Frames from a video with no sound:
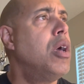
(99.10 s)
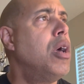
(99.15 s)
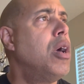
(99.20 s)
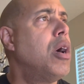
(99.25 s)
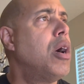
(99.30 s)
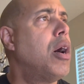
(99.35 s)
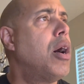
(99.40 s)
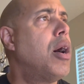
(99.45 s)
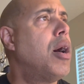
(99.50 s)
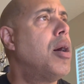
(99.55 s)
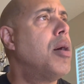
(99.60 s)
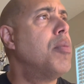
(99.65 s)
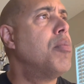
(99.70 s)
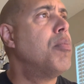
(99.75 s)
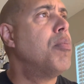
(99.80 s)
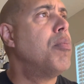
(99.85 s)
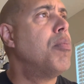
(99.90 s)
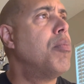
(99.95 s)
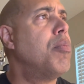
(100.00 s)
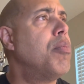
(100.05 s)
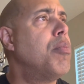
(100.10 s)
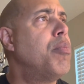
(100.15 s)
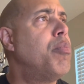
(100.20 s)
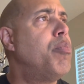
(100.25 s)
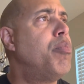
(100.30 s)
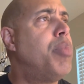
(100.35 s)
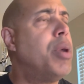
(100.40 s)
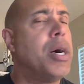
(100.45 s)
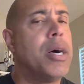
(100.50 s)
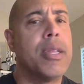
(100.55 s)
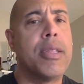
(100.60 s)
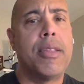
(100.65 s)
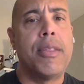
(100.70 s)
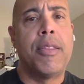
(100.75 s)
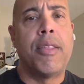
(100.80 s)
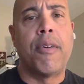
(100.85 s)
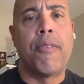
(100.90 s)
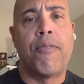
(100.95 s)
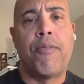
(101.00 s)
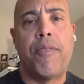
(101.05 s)
But
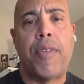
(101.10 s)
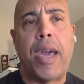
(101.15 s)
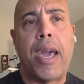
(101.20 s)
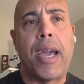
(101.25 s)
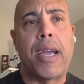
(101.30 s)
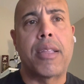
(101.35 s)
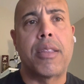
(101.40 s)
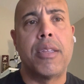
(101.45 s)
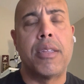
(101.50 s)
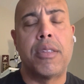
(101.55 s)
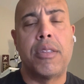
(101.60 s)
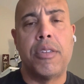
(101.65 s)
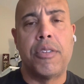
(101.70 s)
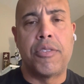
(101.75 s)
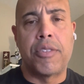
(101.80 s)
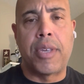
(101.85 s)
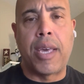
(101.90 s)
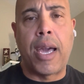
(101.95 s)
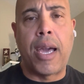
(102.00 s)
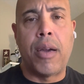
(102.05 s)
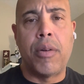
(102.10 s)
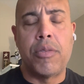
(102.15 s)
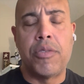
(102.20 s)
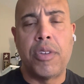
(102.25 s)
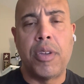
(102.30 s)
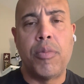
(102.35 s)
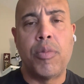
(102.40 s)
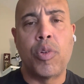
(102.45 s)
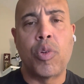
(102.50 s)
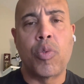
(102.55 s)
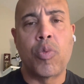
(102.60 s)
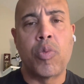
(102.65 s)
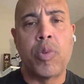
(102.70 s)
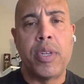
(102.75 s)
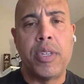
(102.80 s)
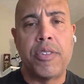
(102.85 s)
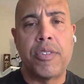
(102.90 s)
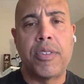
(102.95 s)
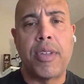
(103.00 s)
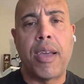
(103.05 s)
the fact that this guy was able to
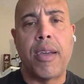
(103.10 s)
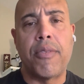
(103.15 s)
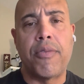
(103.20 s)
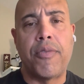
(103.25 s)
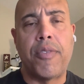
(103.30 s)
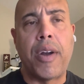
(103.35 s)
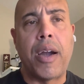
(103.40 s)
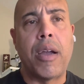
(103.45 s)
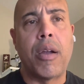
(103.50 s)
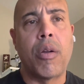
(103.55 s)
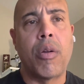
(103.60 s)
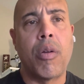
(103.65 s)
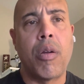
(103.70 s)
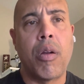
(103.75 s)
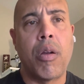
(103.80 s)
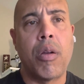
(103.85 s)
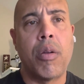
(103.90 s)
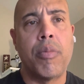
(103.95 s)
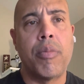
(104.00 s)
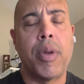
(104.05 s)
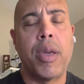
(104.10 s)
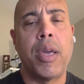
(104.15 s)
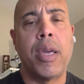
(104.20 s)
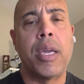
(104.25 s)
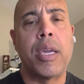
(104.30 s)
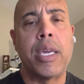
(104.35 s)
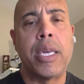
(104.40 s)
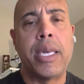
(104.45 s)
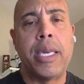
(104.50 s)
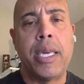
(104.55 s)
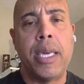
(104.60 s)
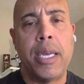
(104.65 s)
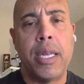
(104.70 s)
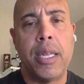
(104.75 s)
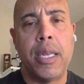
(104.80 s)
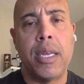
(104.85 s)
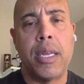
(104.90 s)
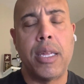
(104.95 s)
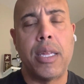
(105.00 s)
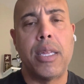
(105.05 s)
reach that firearm and
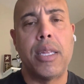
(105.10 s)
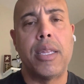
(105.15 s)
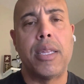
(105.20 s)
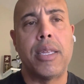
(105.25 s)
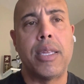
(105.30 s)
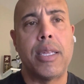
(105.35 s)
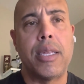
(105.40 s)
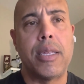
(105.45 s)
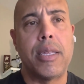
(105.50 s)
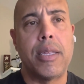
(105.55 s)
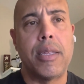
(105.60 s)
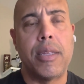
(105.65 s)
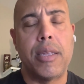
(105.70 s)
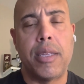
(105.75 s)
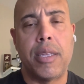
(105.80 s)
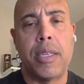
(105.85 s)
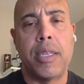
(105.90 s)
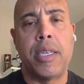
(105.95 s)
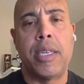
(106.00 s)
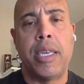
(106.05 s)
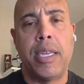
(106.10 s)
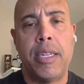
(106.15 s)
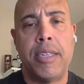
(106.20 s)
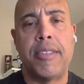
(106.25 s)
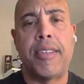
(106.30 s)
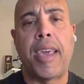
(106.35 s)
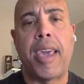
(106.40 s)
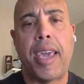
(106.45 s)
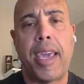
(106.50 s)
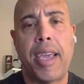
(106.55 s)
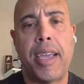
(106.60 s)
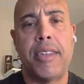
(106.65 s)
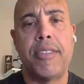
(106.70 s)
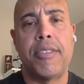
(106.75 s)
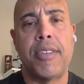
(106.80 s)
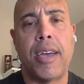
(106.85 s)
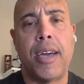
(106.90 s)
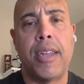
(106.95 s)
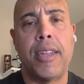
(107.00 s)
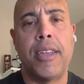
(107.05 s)
get his hands
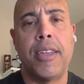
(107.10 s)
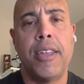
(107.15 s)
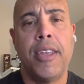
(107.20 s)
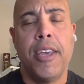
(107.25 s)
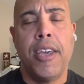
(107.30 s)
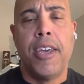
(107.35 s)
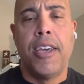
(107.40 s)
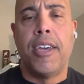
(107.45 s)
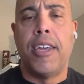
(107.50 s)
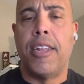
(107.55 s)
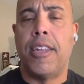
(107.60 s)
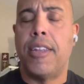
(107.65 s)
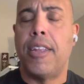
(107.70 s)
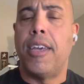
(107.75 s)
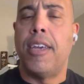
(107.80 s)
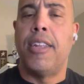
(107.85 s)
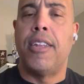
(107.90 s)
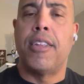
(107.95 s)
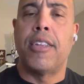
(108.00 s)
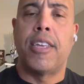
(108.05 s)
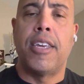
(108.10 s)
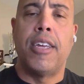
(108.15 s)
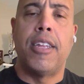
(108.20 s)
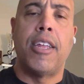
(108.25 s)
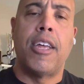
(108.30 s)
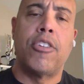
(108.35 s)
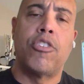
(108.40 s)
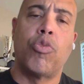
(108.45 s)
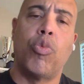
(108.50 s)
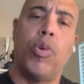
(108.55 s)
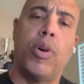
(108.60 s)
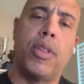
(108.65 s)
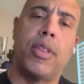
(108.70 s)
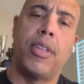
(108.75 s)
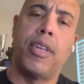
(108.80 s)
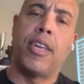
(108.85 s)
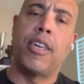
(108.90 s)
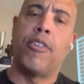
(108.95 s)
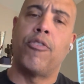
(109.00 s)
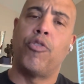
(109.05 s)
on it. And again, that's one
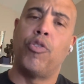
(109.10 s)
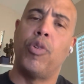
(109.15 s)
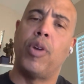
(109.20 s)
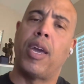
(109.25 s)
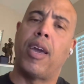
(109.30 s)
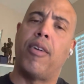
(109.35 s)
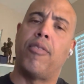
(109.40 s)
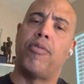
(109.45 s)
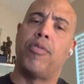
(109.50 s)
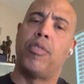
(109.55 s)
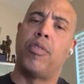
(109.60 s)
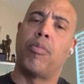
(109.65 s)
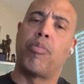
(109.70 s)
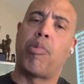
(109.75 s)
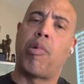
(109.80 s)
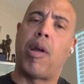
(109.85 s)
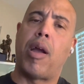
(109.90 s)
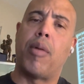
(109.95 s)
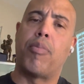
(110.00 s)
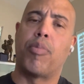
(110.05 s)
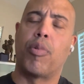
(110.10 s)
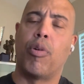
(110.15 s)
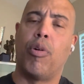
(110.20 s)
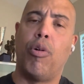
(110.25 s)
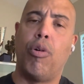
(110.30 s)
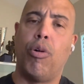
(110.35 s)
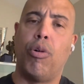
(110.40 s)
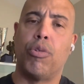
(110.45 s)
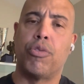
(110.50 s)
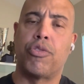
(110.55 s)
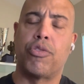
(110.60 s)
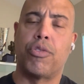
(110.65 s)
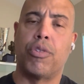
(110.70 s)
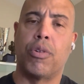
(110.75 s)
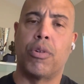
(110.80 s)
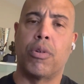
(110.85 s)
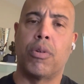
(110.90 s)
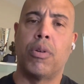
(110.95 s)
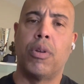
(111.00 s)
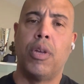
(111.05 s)
thing. If you have the proper
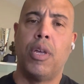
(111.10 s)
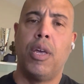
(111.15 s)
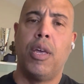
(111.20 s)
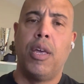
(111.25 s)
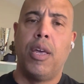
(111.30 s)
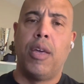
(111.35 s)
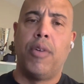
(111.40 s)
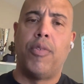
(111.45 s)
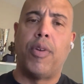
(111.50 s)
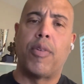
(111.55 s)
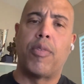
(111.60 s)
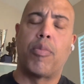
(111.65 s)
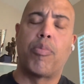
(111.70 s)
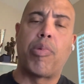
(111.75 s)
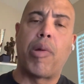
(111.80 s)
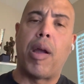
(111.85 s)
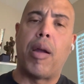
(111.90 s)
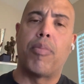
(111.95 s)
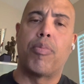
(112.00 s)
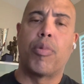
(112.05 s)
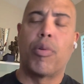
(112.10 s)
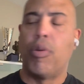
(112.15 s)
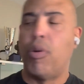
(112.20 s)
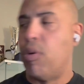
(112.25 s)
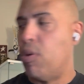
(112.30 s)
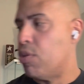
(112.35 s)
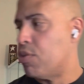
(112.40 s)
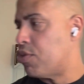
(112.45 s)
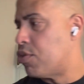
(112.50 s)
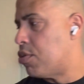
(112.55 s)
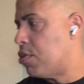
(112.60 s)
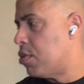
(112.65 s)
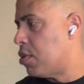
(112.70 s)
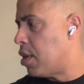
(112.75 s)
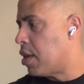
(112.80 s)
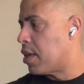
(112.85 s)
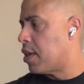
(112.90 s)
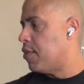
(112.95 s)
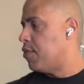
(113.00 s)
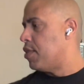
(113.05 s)
holster, and
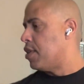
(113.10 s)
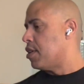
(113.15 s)
I'll give you an